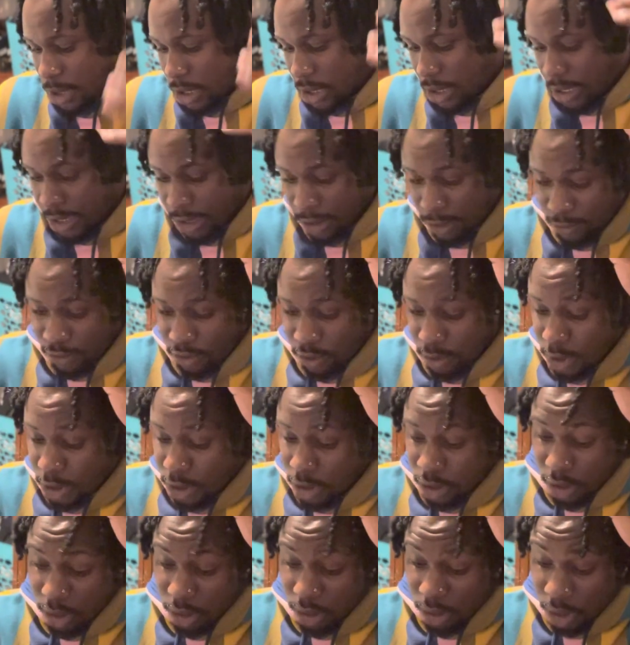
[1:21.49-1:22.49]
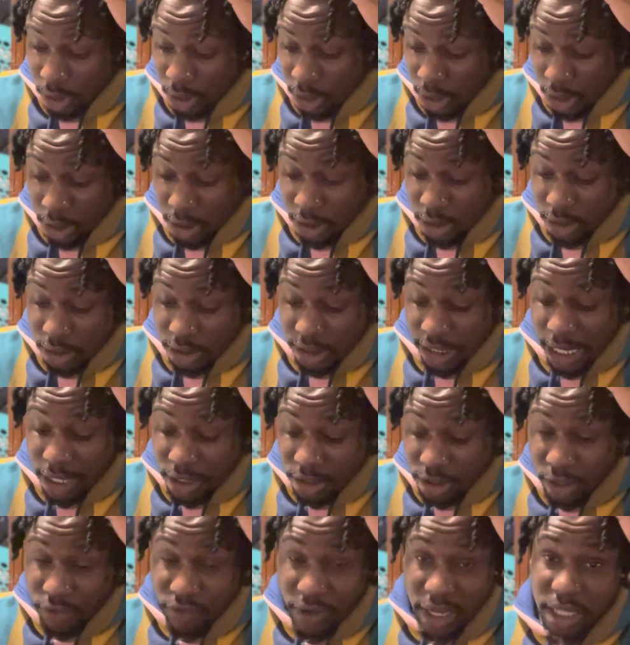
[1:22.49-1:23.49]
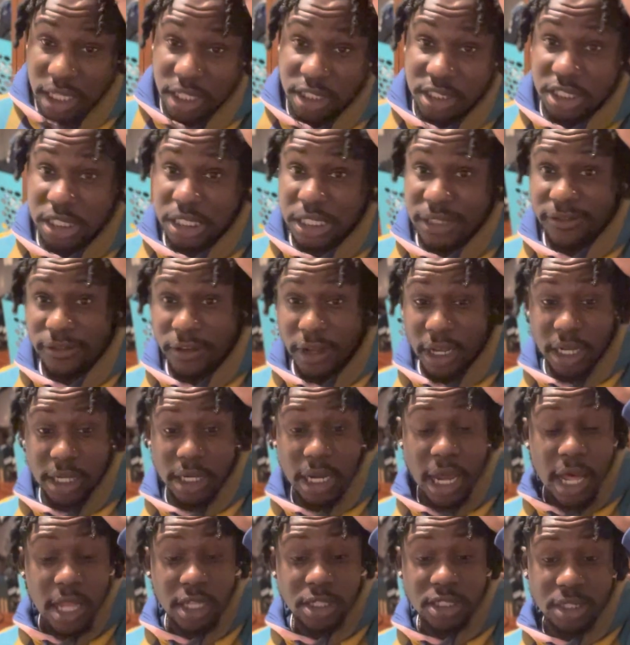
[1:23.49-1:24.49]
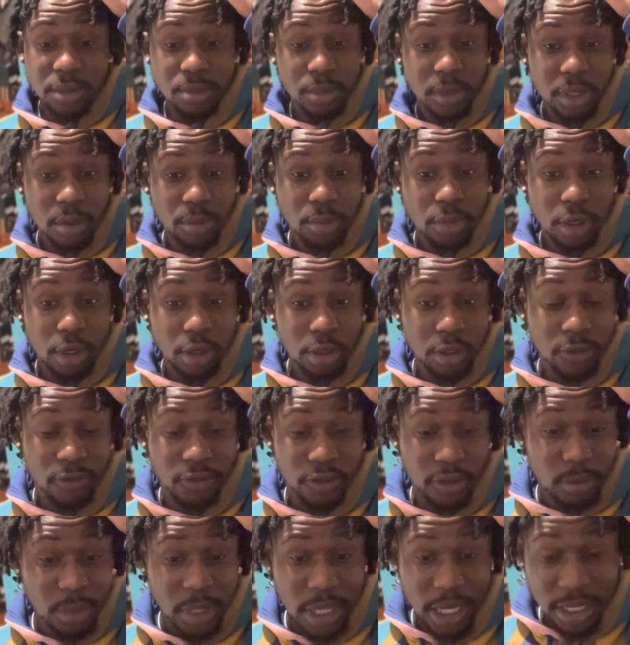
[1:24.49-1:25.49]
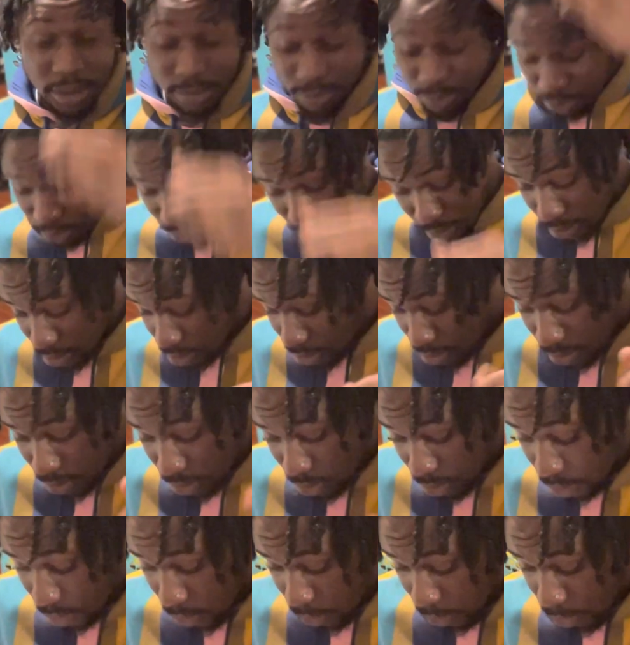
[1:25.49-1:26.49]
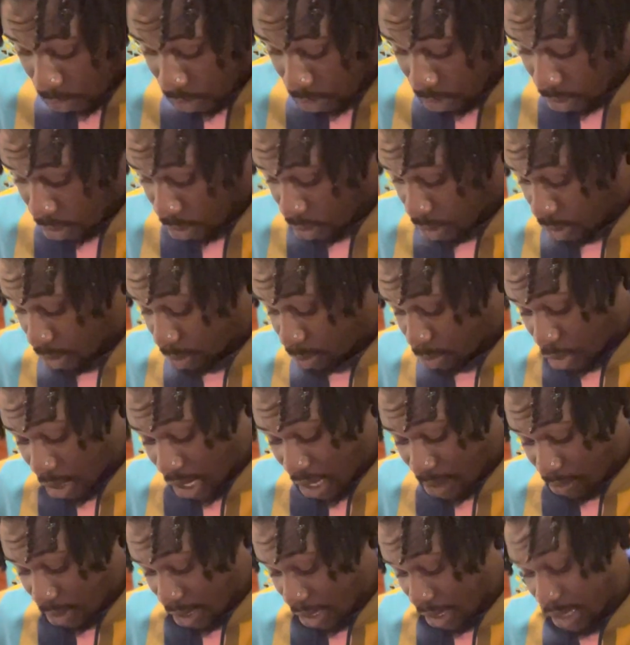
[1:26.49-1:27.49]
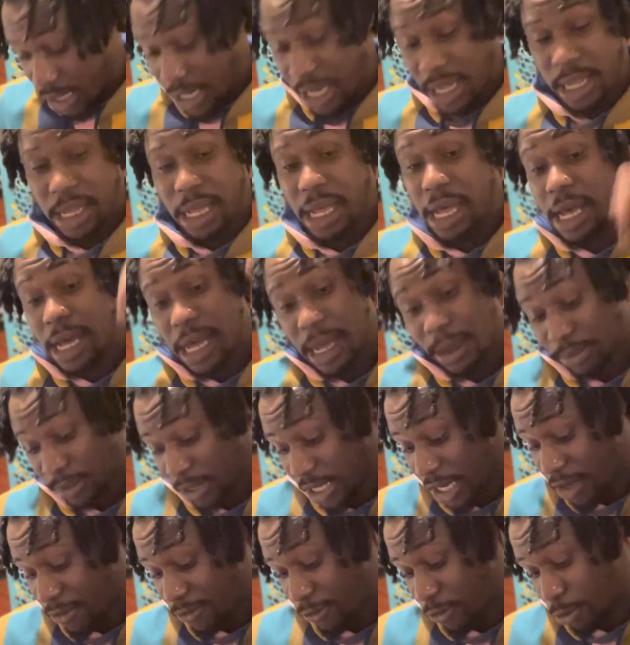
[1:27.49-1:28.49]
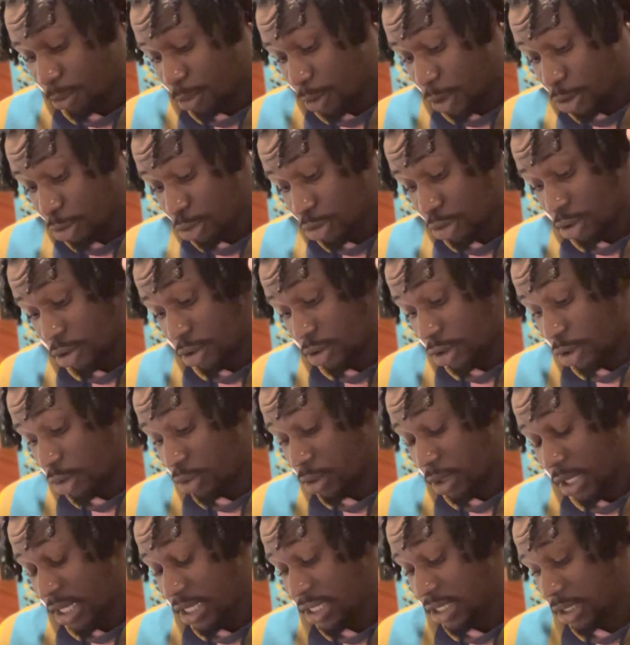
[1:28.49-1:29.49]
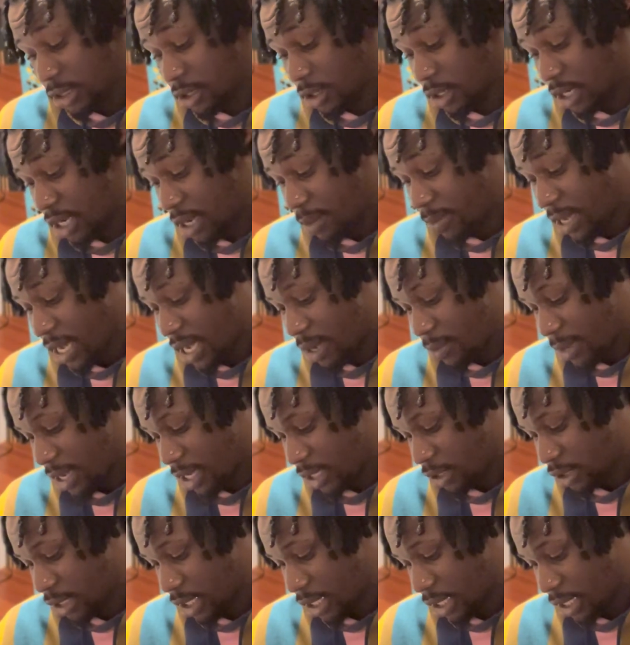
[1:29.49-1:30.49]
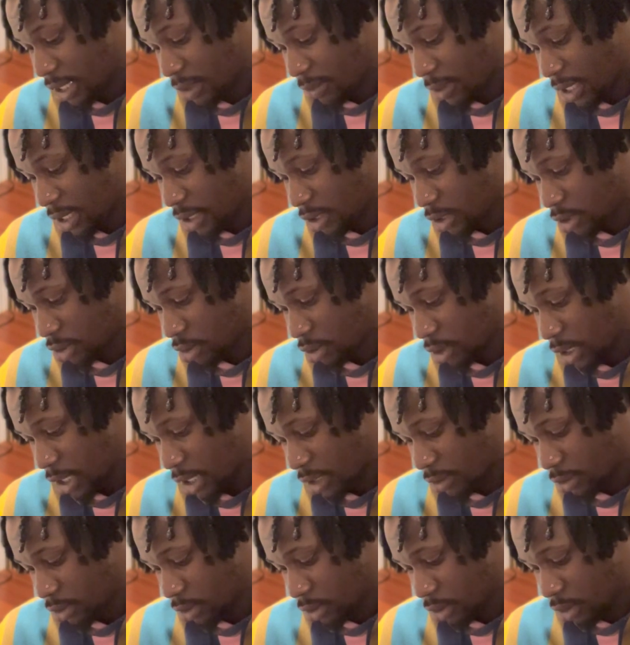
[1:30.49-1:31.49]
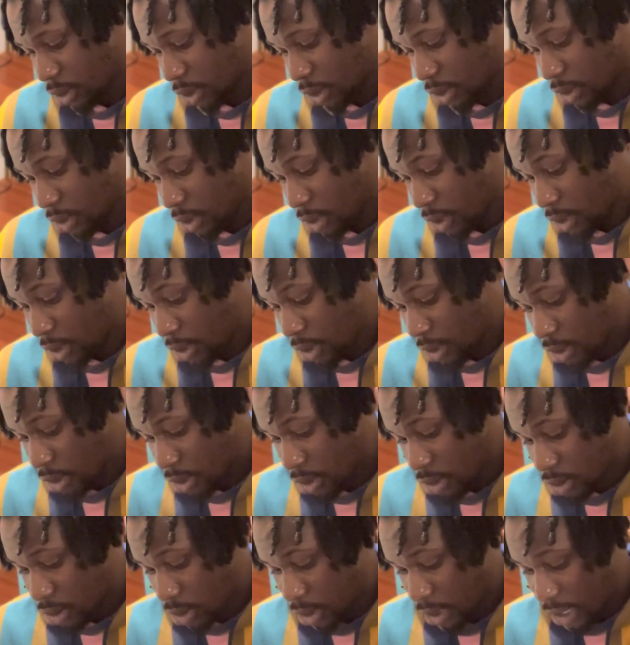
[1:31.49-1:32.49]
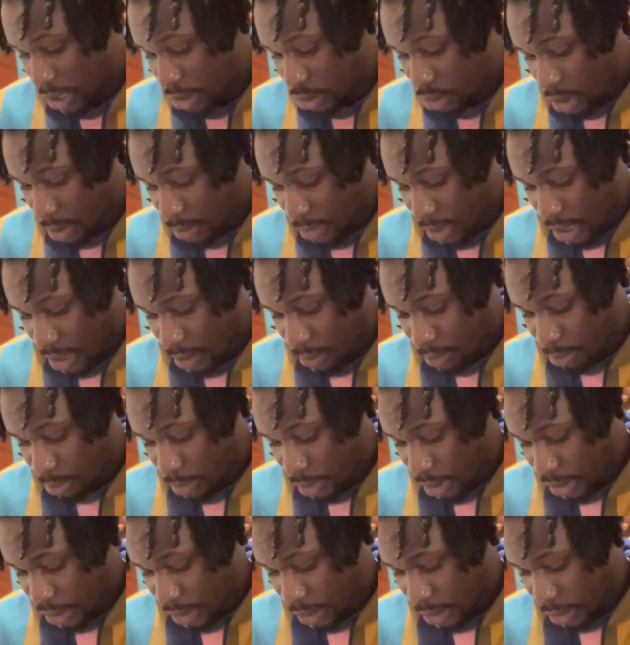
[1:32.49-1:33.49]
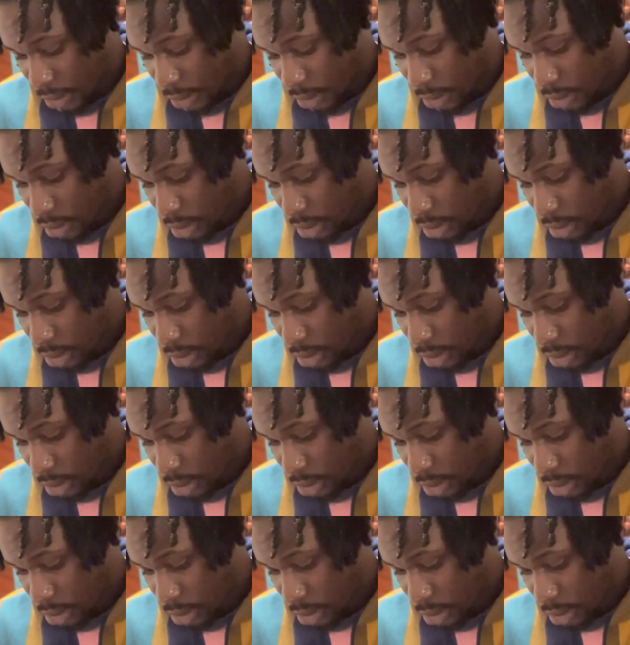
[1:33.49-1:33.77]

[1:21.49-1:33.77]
Like, you feel me? So, shout out to Rella G's for acknowledging me, bro. You feel me? And, bro, I'm like, I'm thankful, bro. No kizzy, huh? I'm about to show y'all real quick. So, y'all know I'm not bugging.